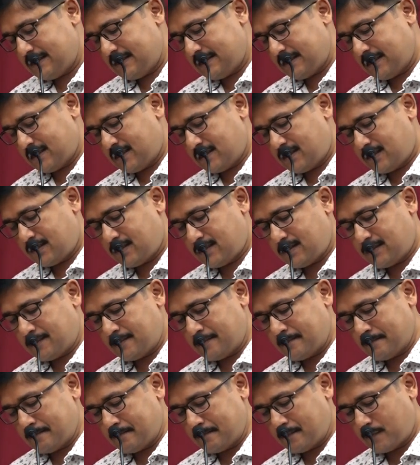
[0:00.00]
Uh,
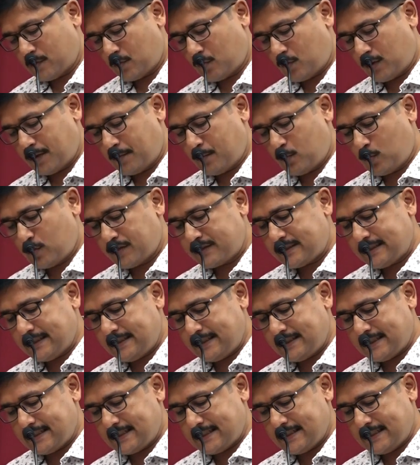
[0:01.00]
one more
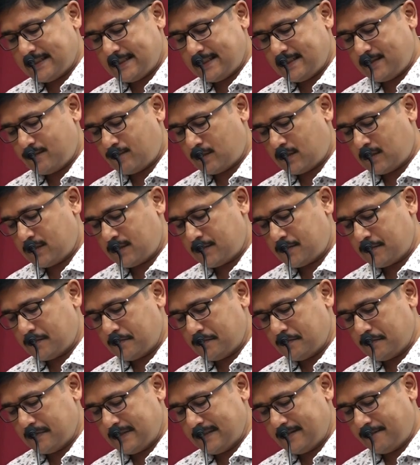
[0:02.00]
thing I want to
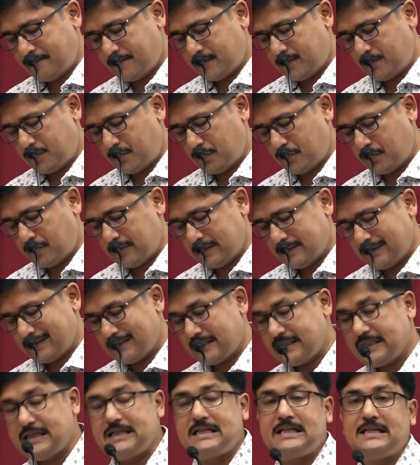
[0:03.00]
leave with you is the
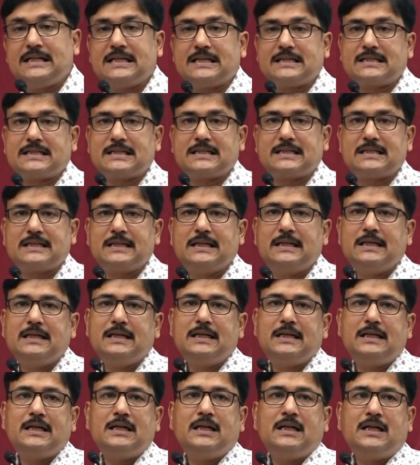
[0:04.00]
grittiness.
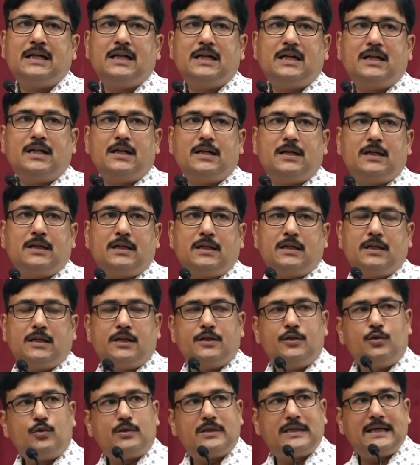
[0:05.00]

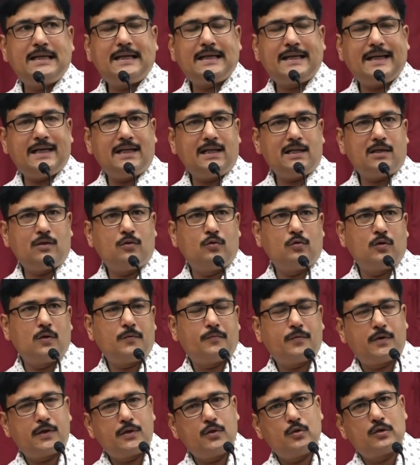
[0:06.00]
You take any goal
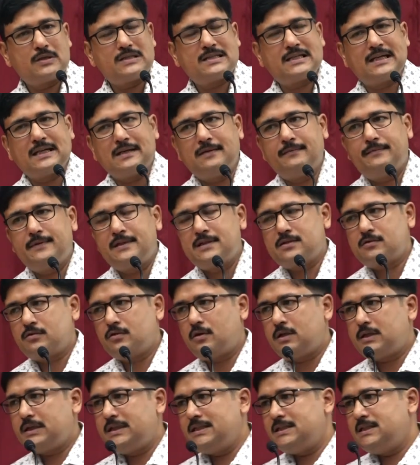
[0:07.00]
for yourself, it's
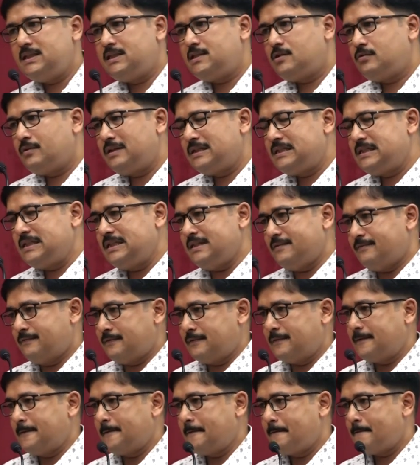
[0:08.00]
not easy to achieve.
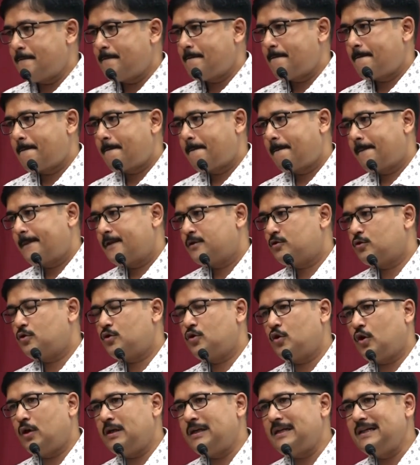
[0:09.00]
So
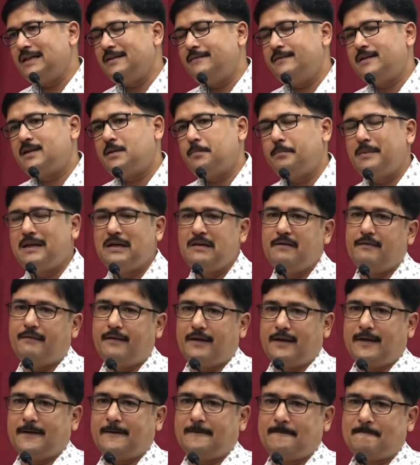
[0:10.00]
don't leave it middle
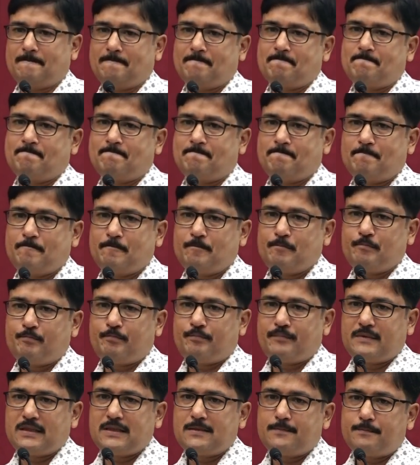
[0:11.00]
way.
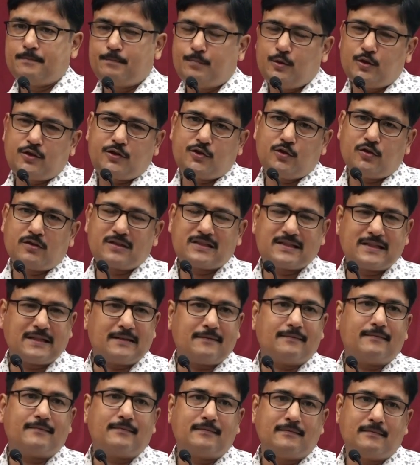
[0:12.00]
Push yourself.